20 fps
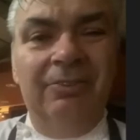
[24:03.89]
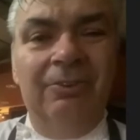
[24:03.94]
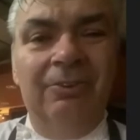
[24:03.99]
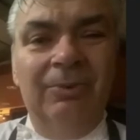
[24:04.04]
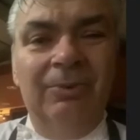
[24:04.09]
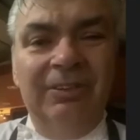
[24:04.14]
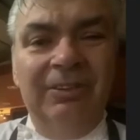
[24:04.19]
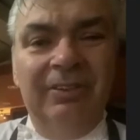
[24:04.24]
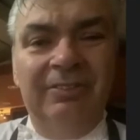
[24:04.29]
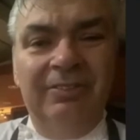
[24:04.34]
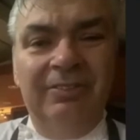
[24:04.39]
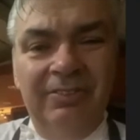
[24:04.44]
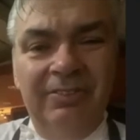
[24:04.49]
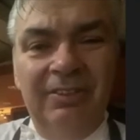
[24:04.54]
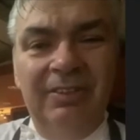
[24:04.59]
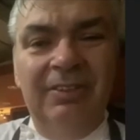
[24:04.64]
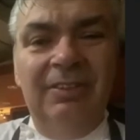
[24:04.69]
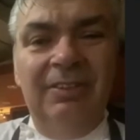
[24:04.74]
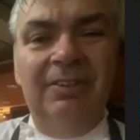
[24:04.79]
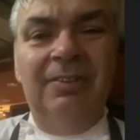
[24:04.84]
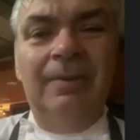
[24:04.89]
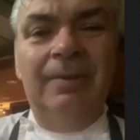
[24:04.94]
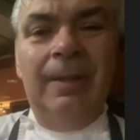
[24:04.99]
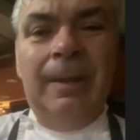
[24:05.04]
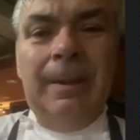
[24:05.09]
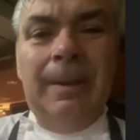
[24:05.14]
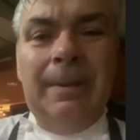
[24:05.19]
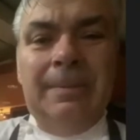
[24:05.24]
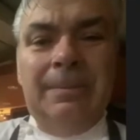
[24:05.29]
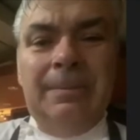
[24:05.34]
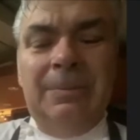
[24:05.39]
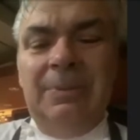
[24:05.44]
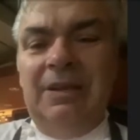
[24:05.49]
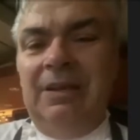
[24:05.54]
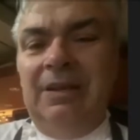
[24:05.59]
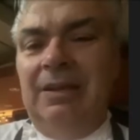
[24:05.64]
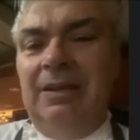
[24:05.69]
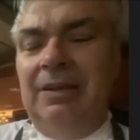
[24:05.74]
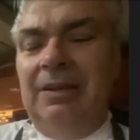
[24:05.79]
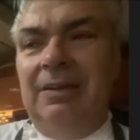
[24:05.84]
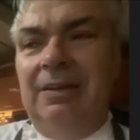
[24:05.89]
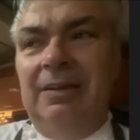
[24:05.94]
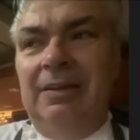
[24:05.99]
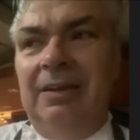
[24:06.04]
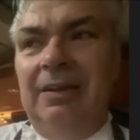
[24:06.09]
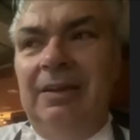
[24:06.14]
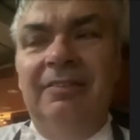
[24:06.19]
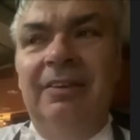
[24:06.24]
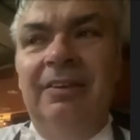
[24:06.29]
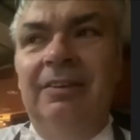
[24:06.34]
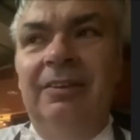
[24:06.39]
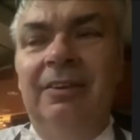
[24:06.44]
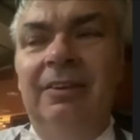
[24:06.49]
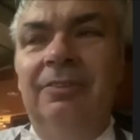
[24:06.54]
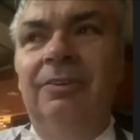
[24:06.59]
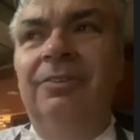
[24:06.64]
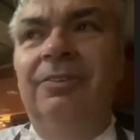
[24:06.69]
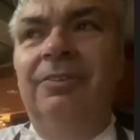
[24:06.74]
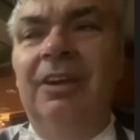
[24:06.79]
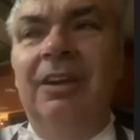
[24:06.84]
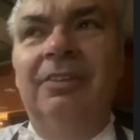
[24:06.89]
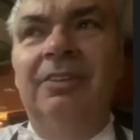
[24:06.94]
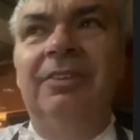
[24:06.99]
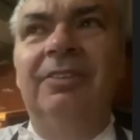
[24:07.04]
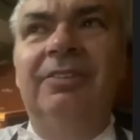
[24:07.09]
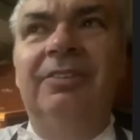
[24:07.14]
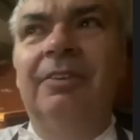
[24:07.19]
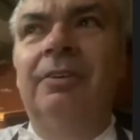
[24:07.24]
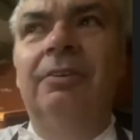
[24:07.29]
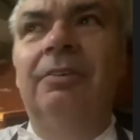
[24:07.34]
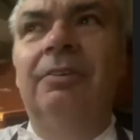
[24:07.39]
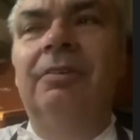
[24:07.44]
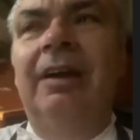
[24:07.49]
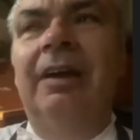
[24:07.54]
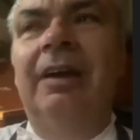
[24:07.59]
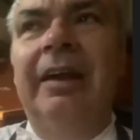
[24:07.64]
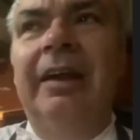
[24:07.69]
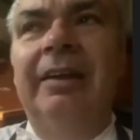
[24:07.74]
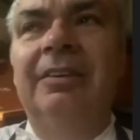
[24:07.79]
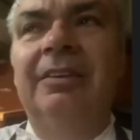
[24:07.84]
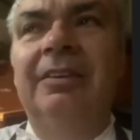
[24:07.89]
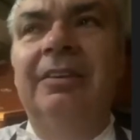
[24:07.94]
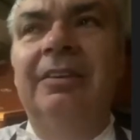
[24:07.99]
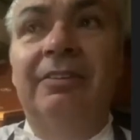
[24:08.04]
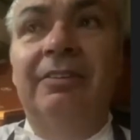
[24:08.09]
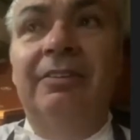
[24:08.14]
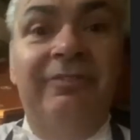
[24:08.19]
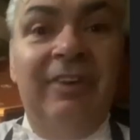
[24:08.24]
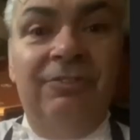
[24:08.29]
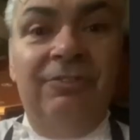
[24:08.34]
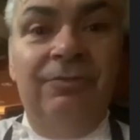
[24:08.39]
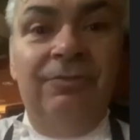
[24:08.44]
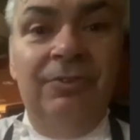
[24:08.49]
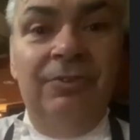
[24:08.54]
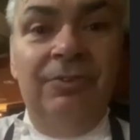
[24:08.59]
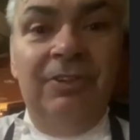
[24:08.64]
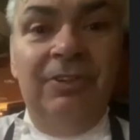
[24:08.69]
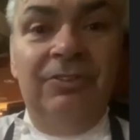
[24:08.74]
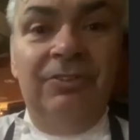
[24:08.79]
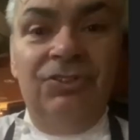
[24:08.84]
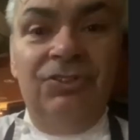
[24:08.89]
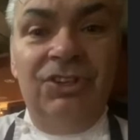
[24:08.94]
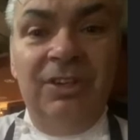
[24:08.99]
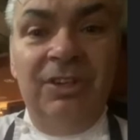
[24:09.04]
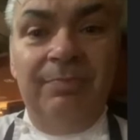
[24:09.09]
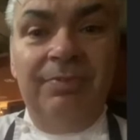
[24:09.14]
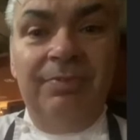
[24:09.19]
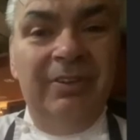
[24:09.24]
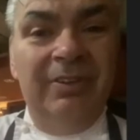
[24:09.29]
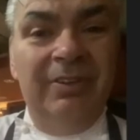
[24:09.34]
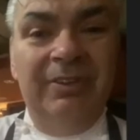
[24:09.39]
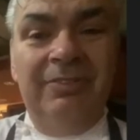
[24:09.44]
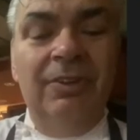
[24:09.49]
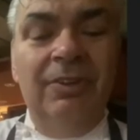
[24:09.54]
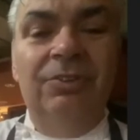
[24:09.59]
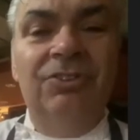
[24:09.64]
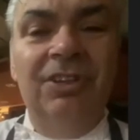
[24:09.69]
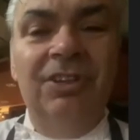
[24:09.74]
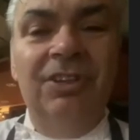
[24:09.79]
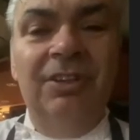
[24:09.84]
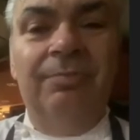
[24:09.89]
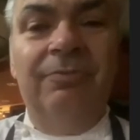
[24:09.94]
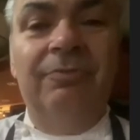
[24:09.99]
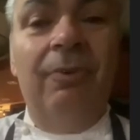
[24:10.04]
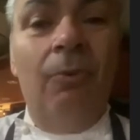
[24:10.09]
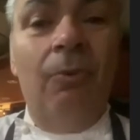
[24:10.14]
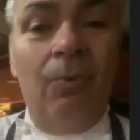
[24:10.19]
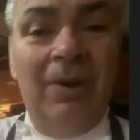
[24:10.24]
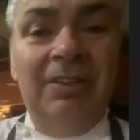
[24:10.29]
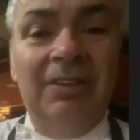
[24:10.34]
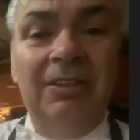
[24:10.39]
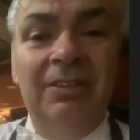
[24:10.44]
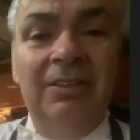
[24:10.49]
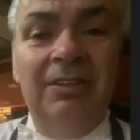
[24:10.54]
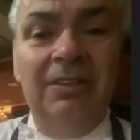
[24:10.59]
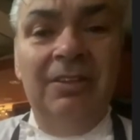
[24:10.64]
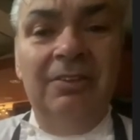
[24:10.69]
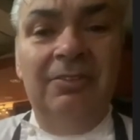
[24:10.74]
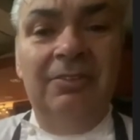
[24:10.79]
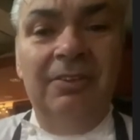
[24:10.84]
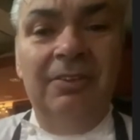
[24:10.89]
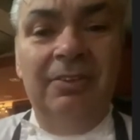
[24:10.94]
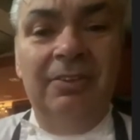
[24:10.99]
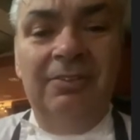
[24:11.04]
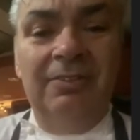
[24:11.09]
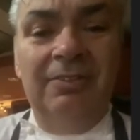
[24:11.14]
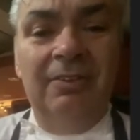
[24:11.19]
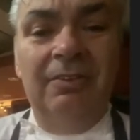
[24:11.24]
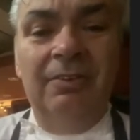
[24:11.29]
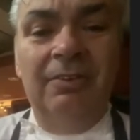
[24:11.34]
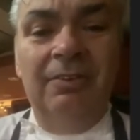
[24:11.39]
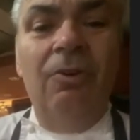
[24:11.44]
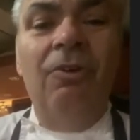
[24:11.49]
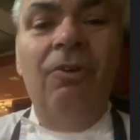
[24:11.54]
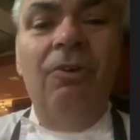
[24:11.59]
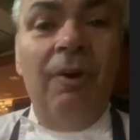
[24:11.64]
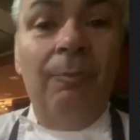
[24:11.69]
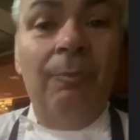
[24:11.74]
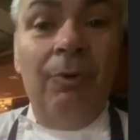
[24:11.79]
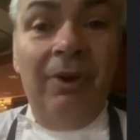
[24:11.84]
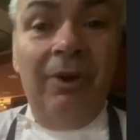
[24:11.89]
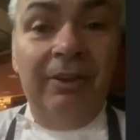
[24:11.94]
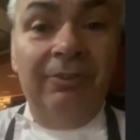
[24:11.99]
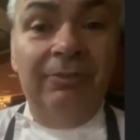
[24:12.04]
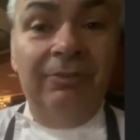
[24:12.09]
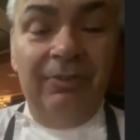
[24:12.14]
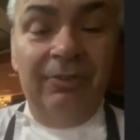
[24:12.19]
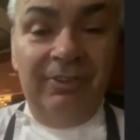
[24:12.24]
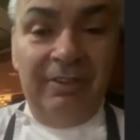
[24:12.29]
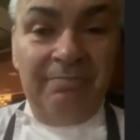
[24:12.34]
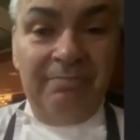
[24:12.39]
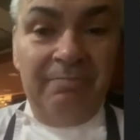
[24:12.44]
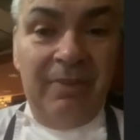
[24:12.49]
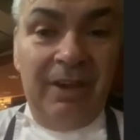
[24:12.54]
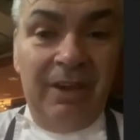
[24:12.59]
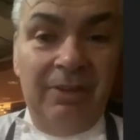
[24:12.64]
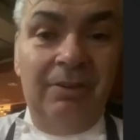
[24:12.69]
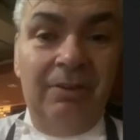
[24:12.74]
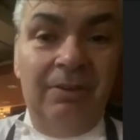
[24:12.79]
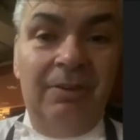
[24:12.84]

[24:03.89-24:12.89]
When I see. And there is this idea that fast food is cheap. It's not cheap for what it is. It's overpriced for that matter.